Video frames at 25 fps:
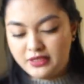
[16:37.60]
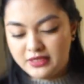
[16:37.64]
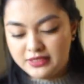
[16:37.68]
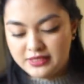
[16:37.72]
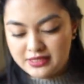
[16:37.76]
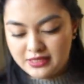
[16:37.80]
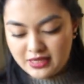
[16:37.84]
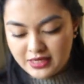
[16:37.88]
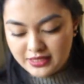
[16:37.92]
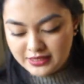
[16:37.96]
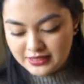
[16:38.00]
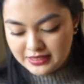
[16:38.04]
this
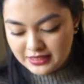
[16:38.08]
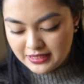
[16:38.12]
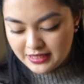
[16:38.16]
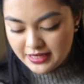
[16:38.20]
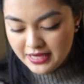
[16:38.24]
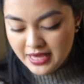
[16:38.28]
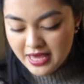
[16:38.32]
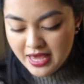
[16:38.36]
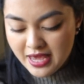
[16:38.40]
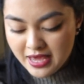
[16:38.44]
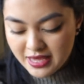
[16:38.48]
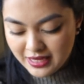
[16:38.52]
nicely.
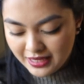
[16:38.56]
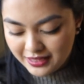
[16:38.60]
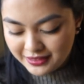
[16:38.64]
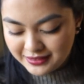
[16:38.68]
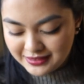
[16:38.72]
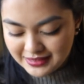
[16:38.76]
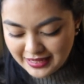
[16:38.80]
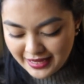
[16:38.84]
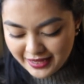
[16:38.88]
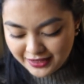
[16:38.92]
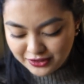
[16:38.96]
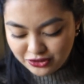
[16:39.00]

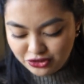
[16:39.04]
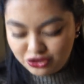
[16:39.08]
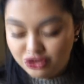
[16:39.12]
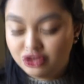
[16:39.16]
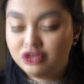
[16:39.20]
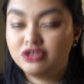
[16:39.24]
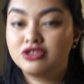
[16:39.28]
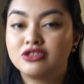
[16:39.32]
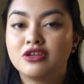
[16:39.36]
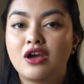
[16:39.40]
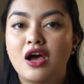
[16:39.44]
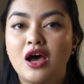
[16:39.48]
It's like
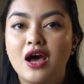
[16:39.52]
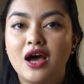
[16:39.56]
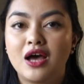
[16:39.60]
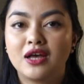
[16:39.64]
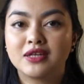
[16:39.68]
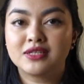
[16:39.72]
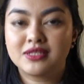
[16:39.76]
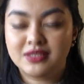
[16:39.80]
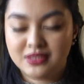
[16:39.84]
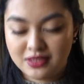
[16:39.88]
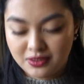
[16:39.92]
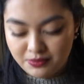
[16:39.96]

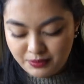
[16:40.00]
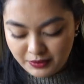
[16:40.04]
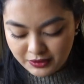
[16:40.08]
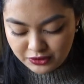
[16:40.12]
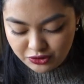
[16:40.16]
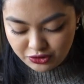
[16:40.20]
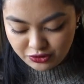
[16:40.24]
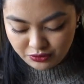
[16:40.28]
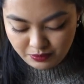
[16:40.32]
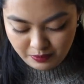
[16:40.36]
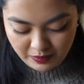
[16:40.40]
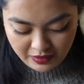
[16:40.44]
just a bit
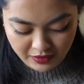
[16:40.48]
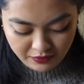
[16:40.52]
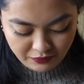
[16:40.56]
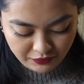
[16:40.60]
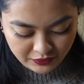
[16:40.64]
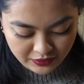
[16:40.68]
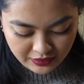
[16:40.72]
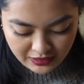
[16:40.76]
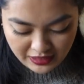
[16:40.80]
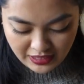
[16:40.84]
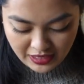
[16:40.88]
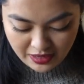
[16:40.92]
too big for
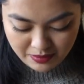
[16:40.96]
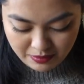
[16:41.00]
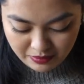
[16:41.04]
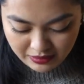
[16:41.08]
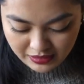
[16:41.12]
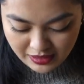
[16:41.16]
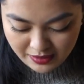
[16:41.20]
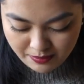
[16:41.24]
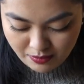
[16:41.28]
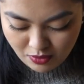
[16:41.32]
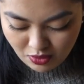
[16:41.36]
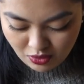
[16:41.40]
the cable
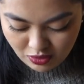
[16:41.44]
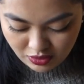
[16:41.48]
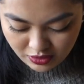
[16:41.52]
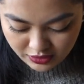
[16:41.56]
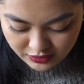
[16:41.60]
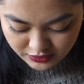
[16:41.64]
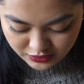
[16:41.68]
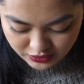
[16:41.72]
I'm on,